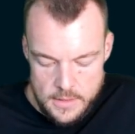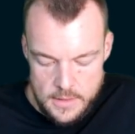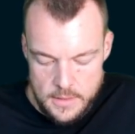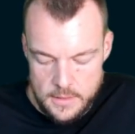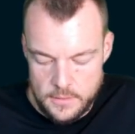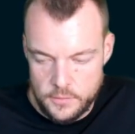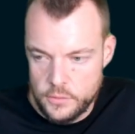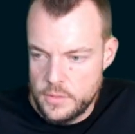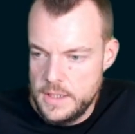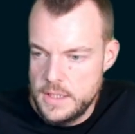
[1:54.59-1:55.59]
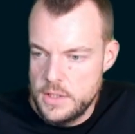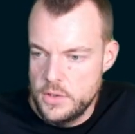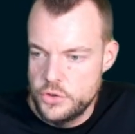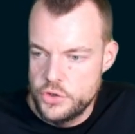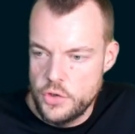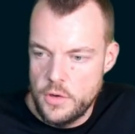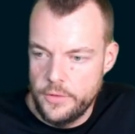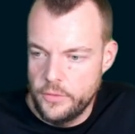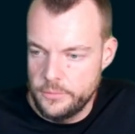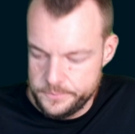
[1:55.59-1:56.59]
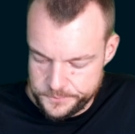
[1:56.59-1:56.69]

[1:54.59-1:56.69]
uh, screenshot.